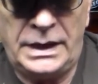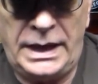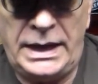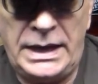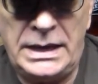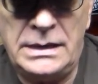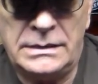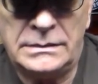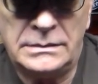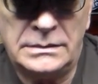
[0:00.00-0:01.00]
a
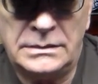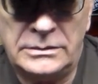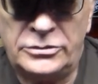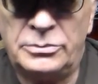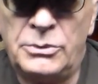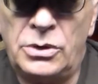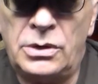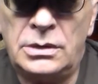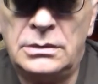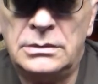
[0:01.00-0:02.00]

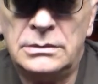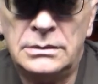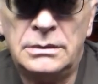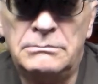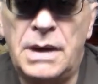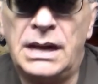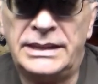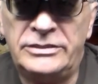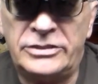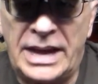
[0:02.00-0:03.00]
small
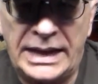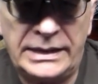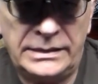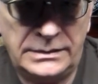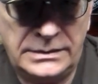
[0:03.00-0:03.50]
molly sack